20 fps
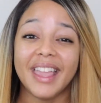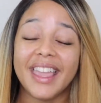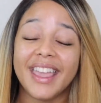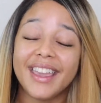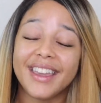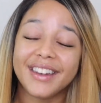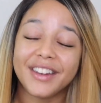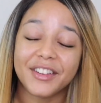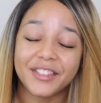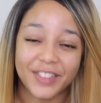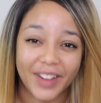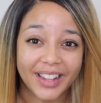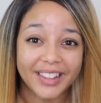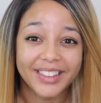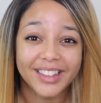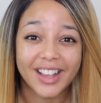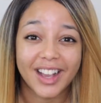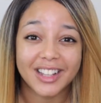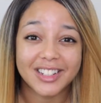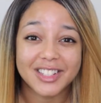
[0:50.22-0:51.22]
and it
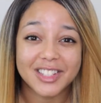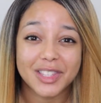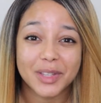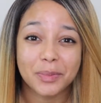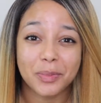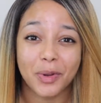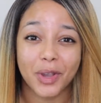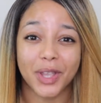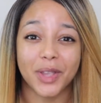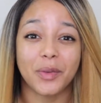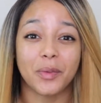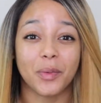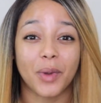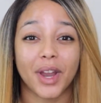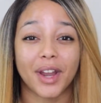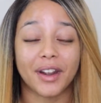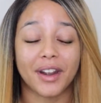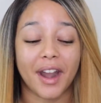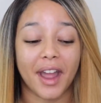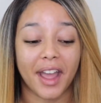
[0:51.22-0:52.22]
finally got to the point
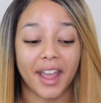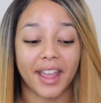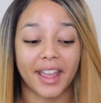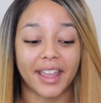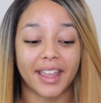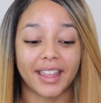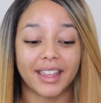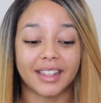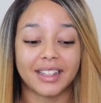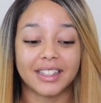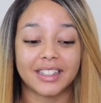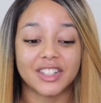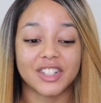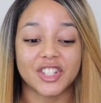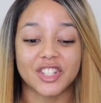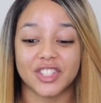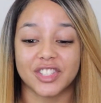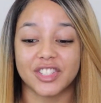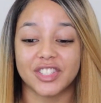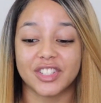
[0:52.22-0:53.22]
where I
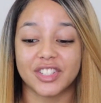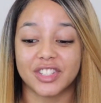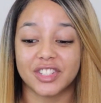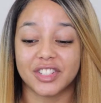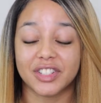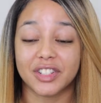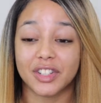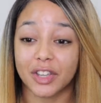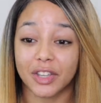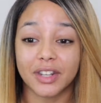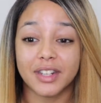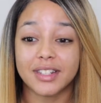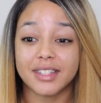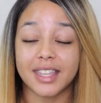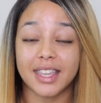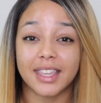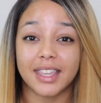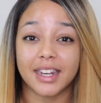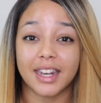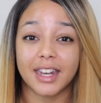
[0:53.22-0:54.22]
just couldn't
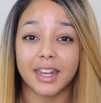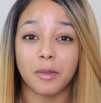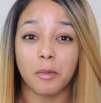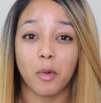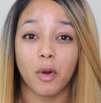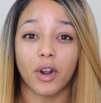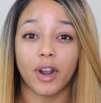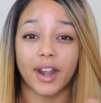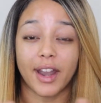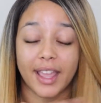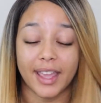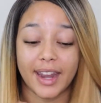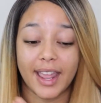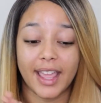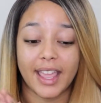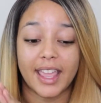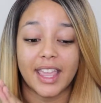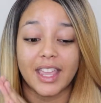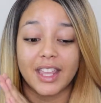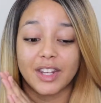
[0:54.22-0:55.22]
take it anymore and
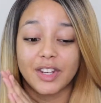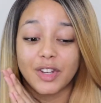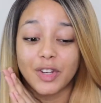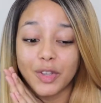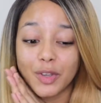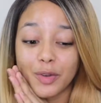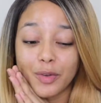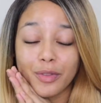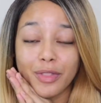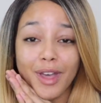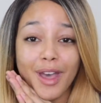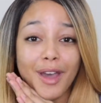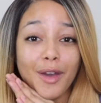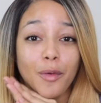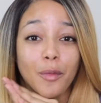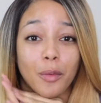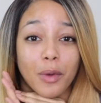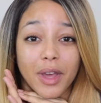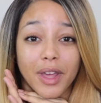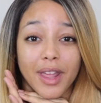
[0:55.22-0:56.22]
I knew
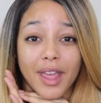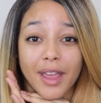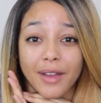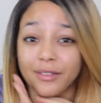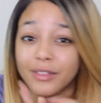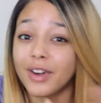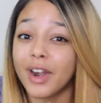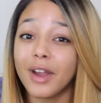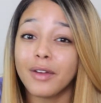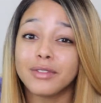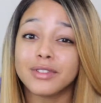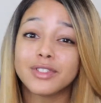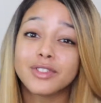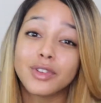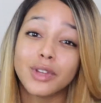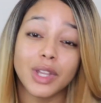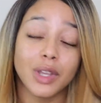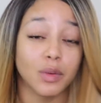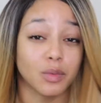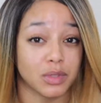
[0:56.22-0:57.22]
that whatever I was
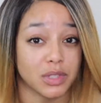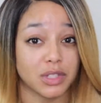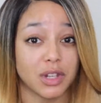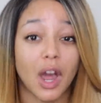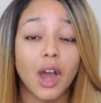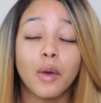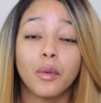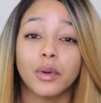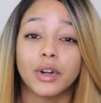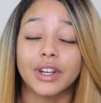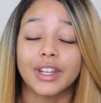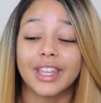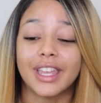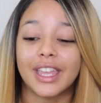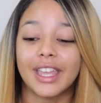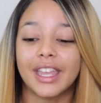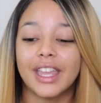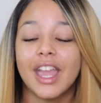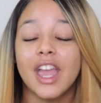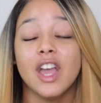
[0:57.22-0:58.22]
doing was not
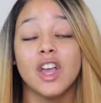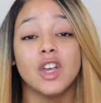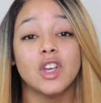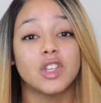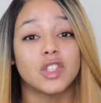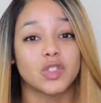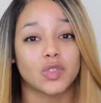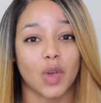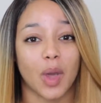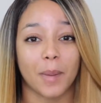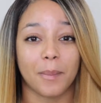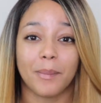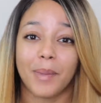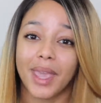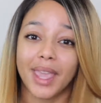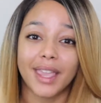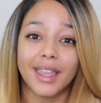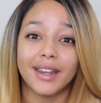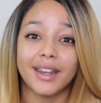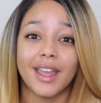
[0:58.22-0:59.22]
working so I
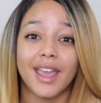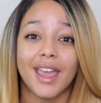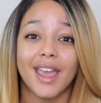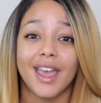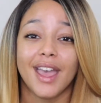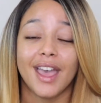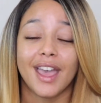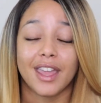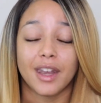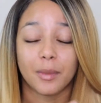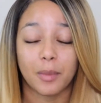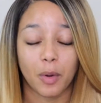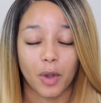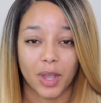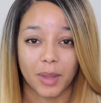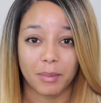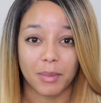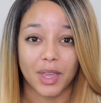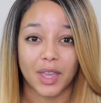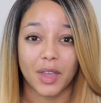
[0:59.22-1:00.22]
made an
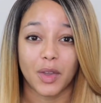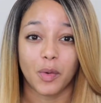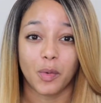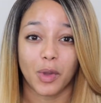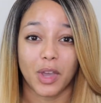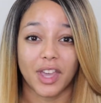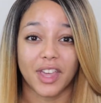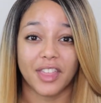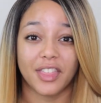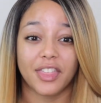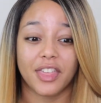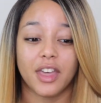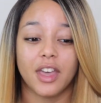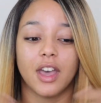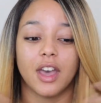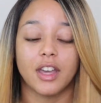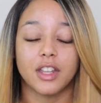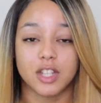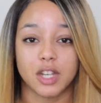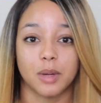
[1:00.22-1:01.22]
appointment with
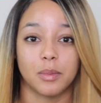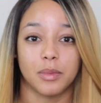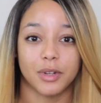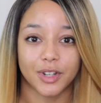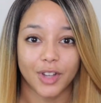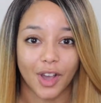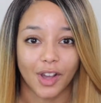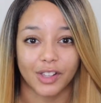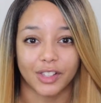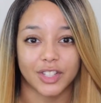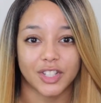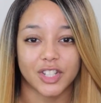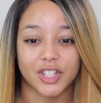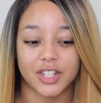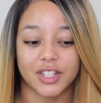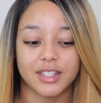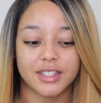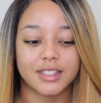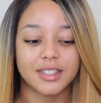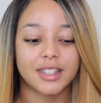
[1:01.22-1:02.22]
a
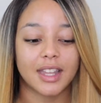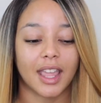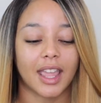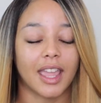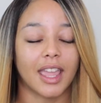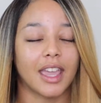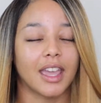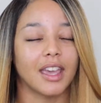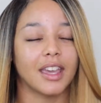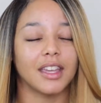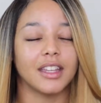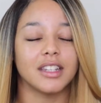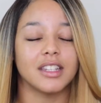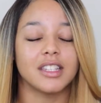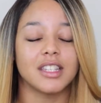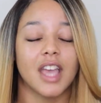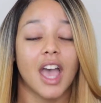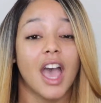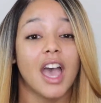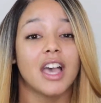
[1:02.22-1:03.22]
dermatologist
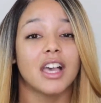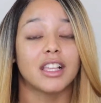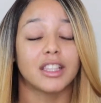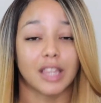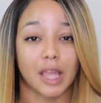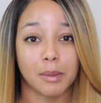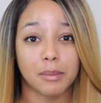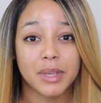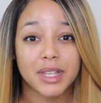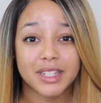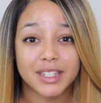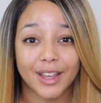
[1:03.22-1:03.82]
and let me